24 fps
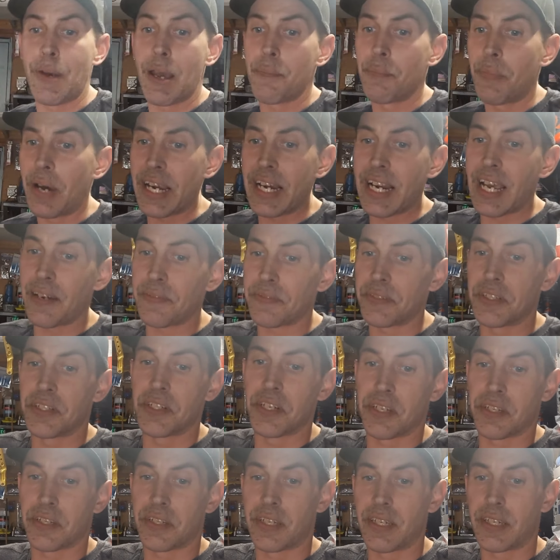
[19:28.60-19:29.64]
I might have to
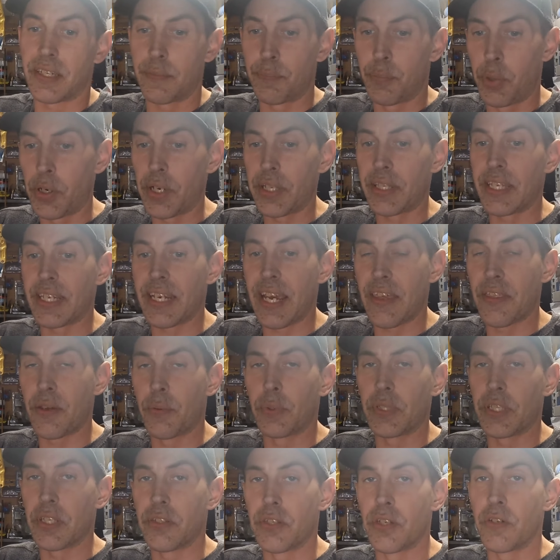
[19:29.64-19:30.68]
just put it together
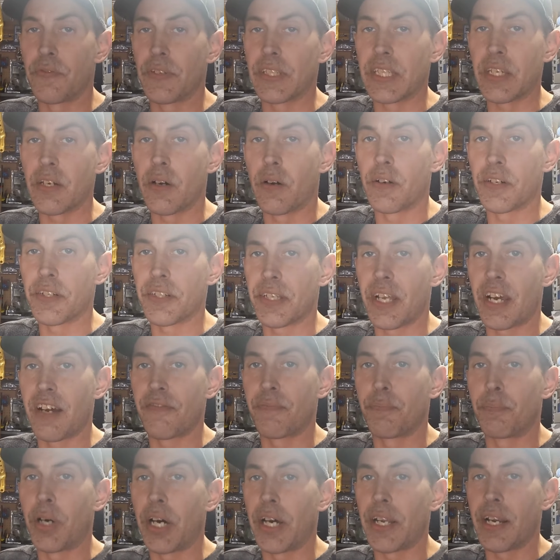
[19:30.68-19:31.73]
with the two fifty R
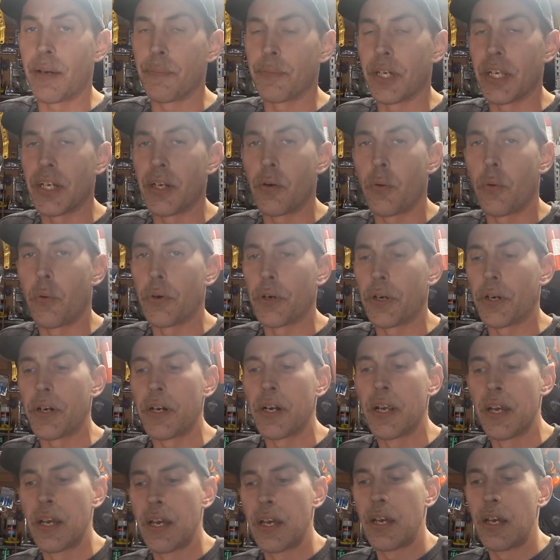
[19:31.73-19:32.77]
stuff, but I'm going to
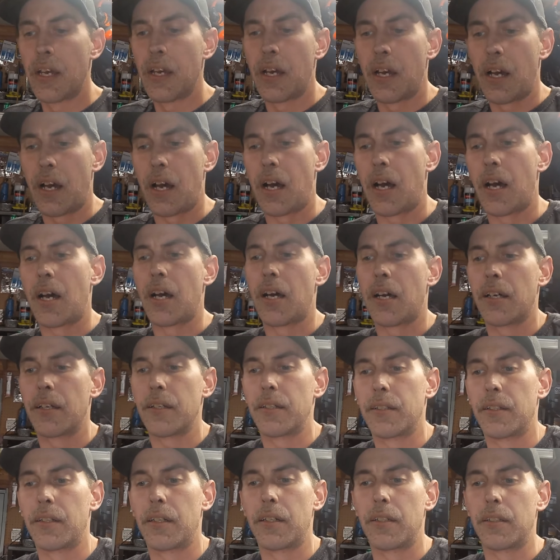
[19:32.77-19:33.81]
order uh,
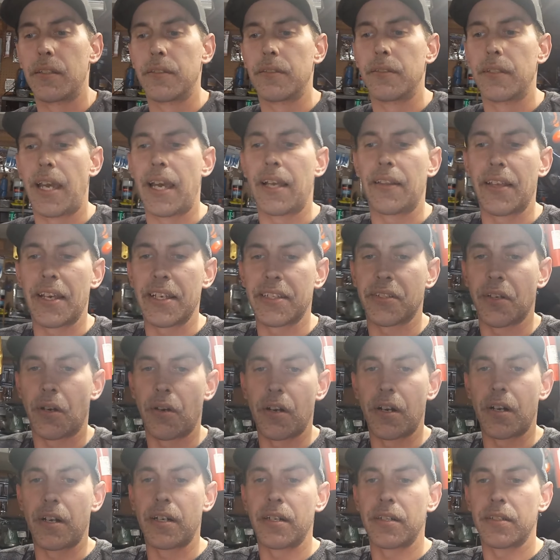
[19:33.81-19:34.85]
L S
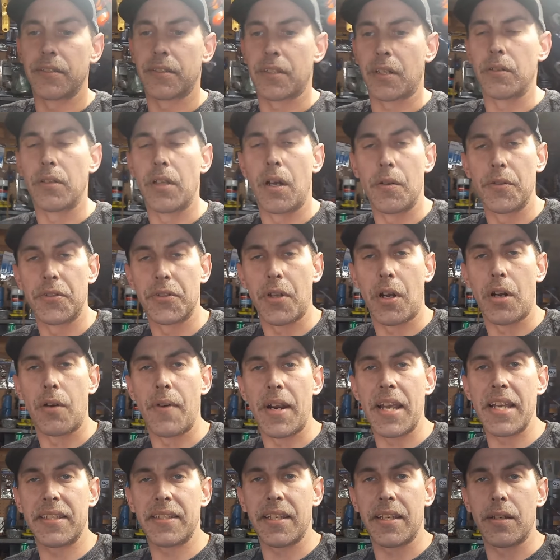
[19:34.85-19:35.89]
R, so Lone Star
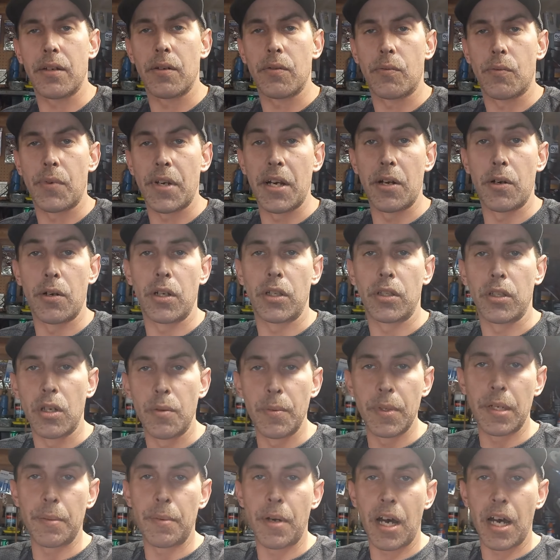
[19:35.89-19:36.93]
Racing, rear
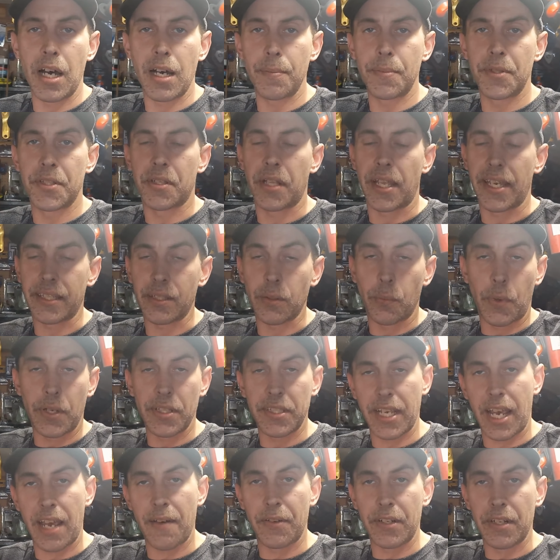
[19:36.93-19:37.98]
aluminum hubs, like the
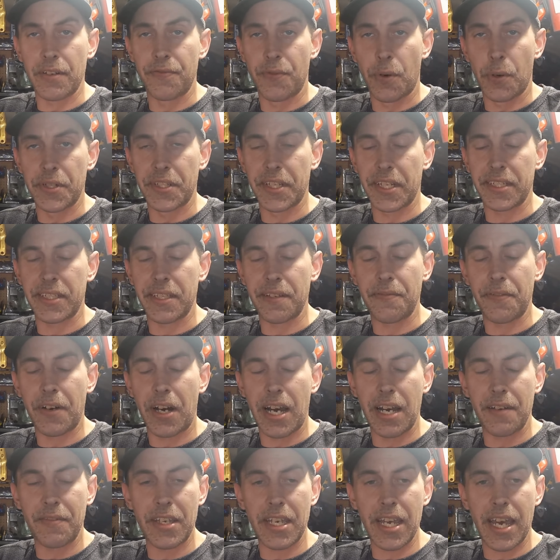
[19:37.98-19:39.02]
ones I have on the four
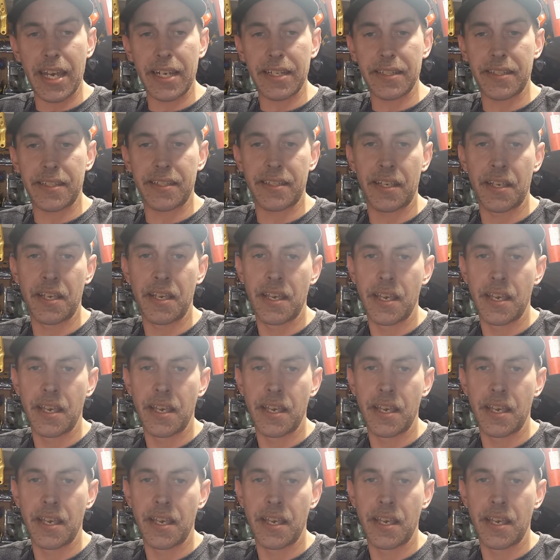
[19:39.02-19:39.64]
sixty-five E X.